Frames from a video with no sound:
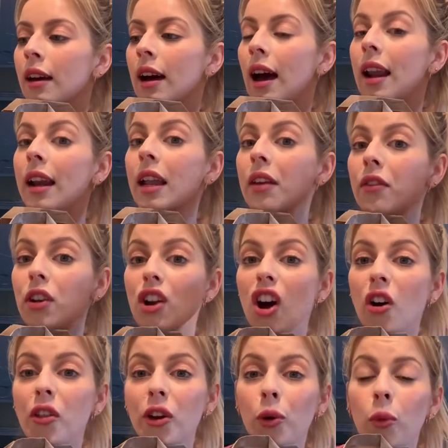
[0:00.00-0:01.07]
I didn't even
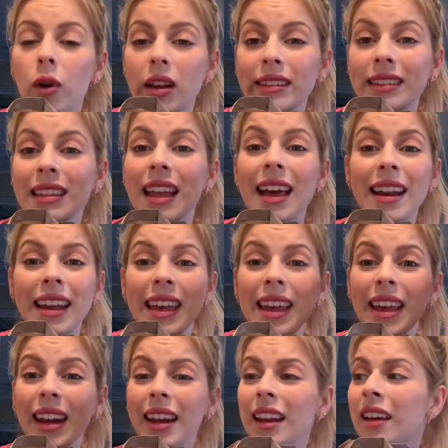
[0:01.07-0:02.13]
know there was lead
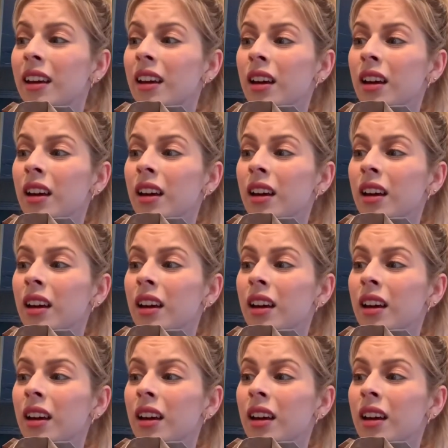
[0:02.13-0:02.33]
in